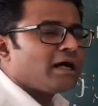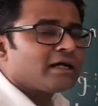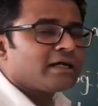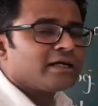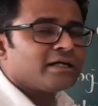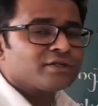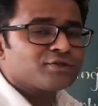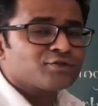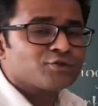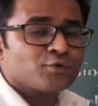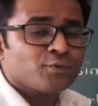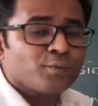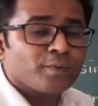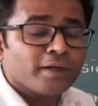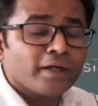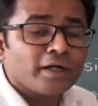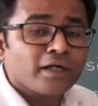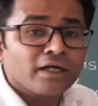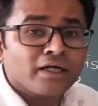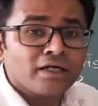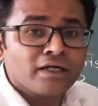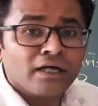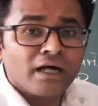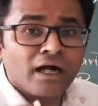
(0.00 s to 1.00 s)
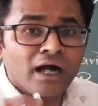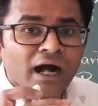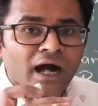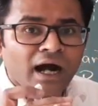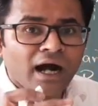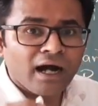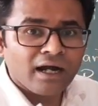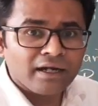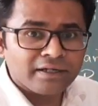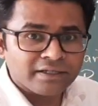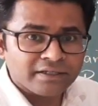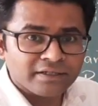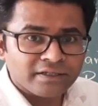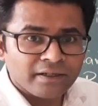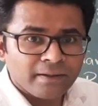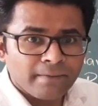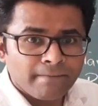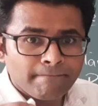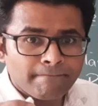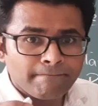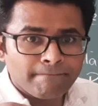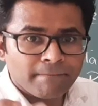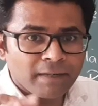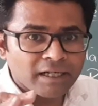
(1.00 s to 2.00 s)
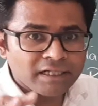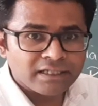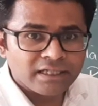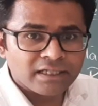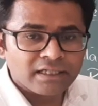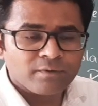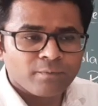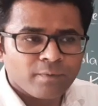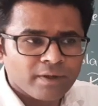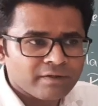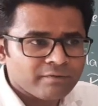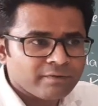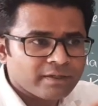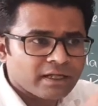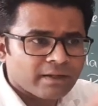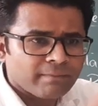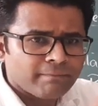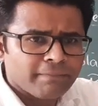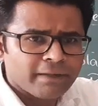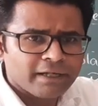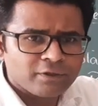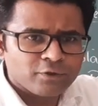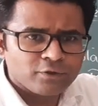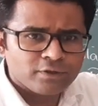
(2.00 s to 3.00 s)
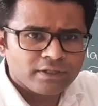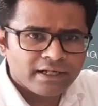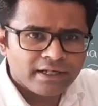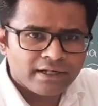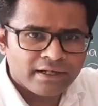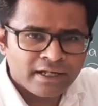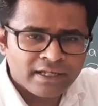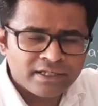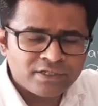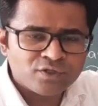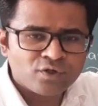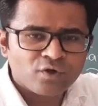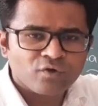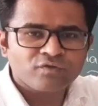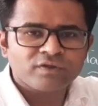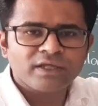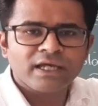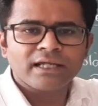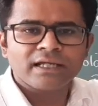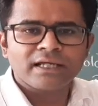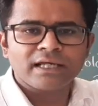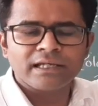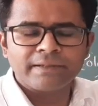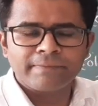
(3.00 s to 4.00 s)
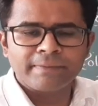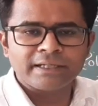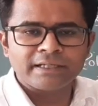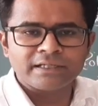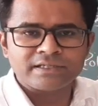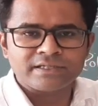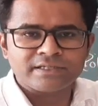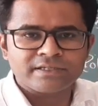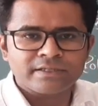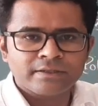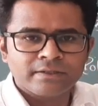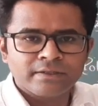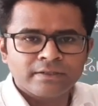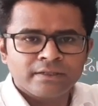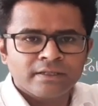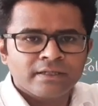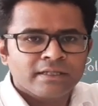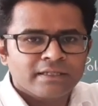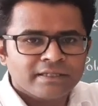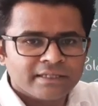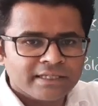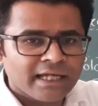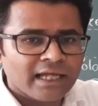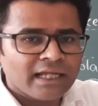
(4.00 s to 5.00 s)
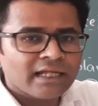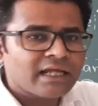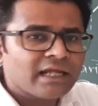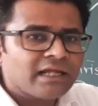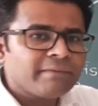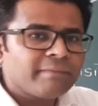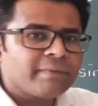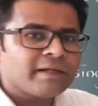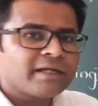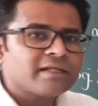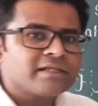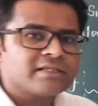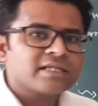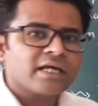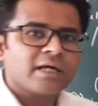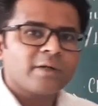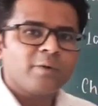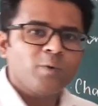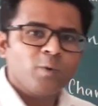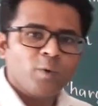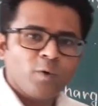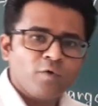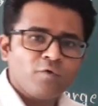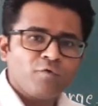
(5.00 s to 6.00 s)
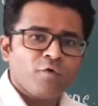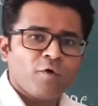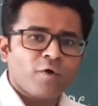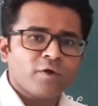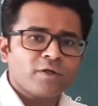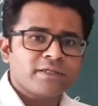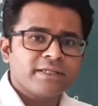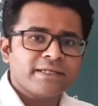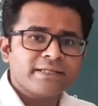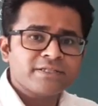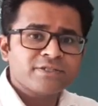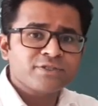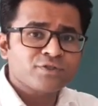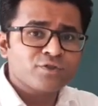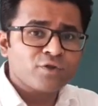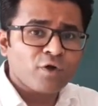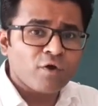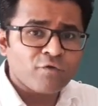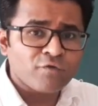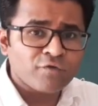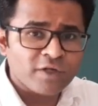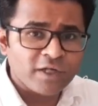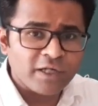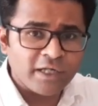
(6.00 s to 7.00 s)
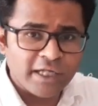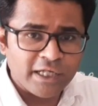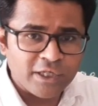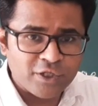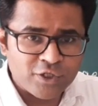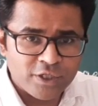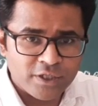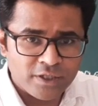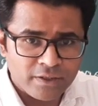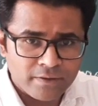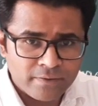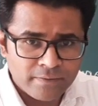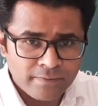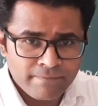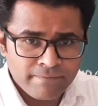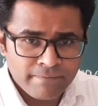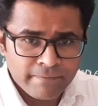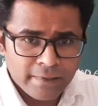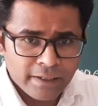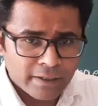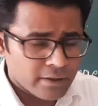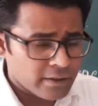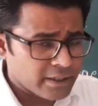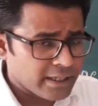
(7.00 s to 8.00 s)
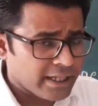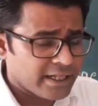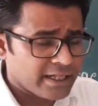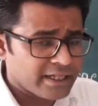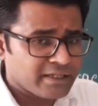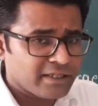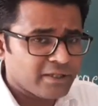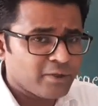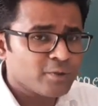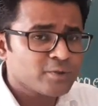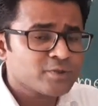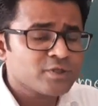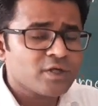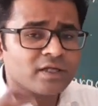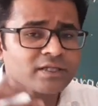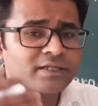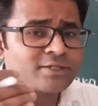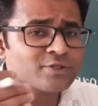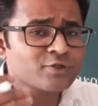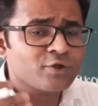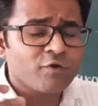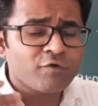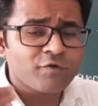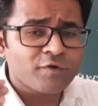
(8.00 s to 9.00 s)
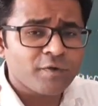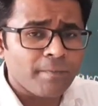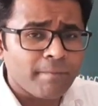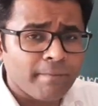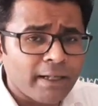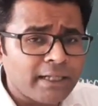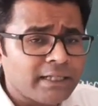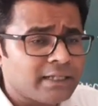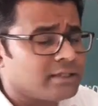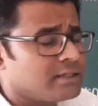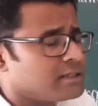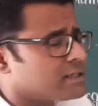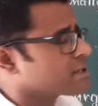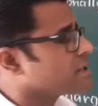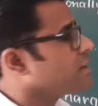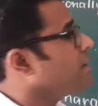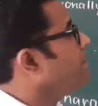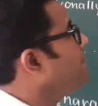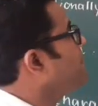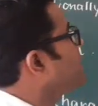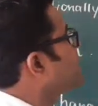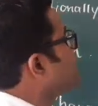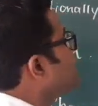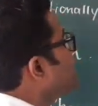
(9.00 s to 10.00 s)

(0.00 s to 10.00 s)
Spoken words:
occurs to be a harder metal when we compare to the rest of the alkali metals. The alkali metals are known for their soft nature. Okay, those are the soft metals, but